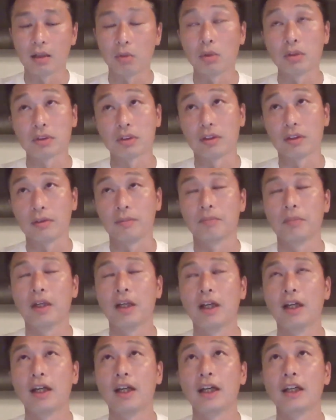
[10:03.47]

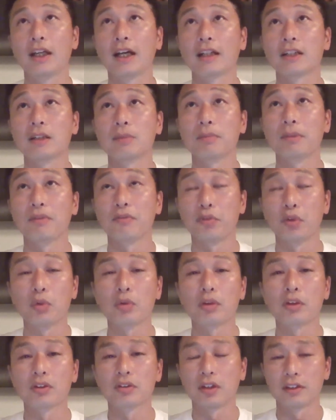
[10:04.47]
It hasn't been
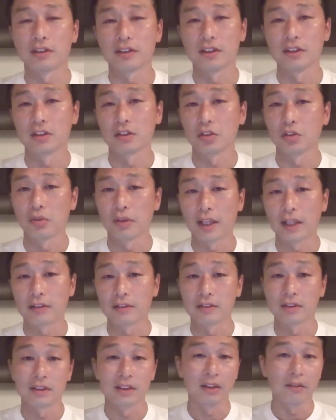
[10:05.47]
focused on since
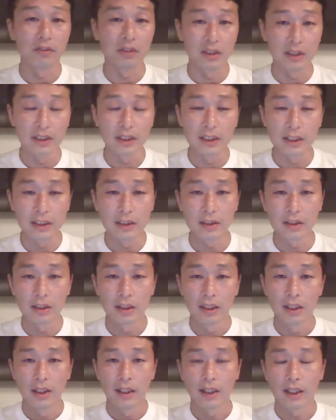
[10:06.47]
2017.
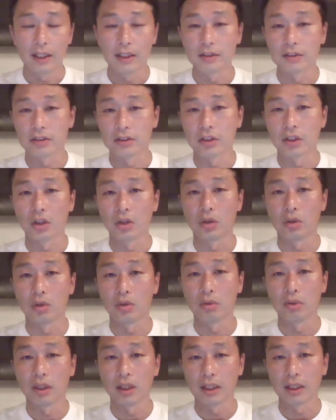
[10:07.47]
And
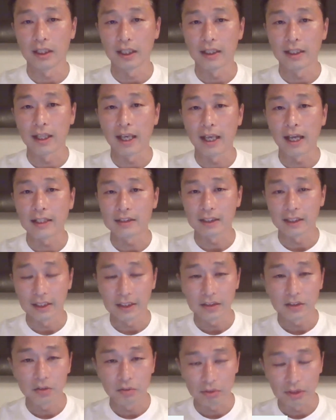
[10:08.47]
so, again, it has a
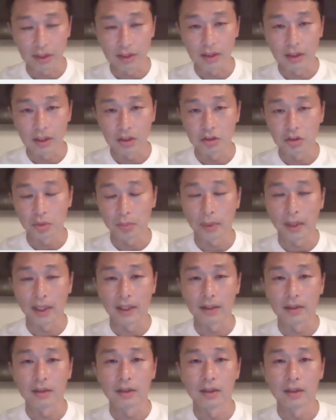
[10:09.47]
history in
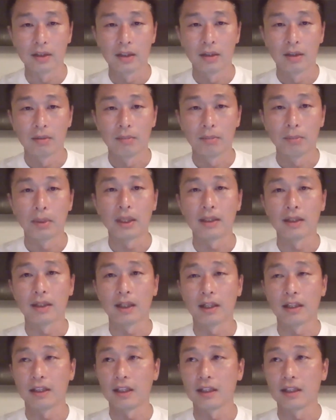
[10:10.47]
Japan, but
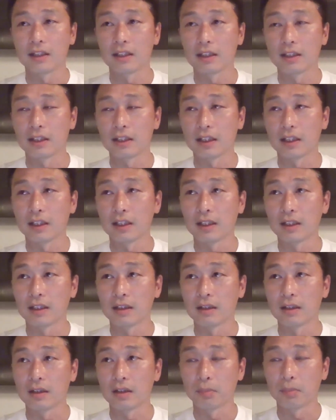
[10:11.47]
I think it,
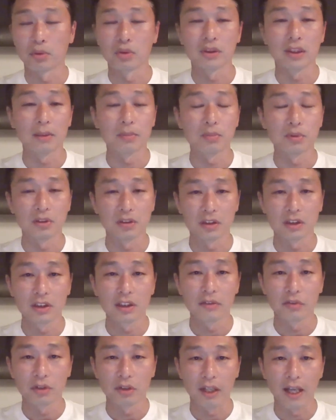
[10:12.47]
the perception
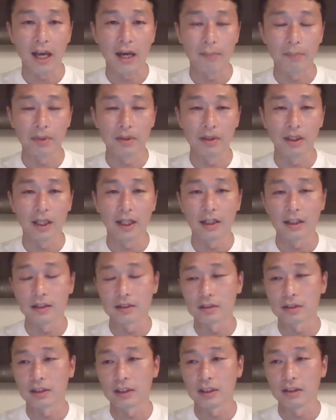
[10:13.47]
shift could happen
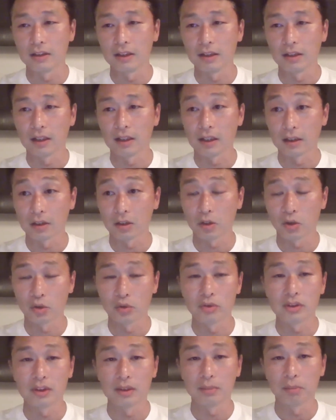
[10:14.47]
as the
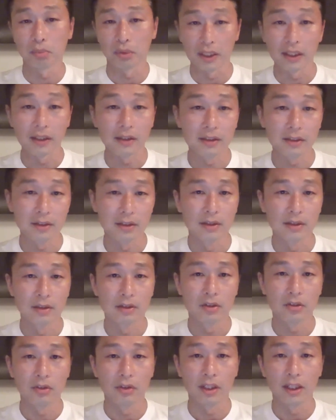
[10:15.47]
currency breaks
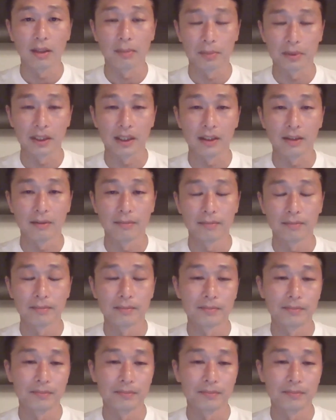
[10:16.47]
to the upside.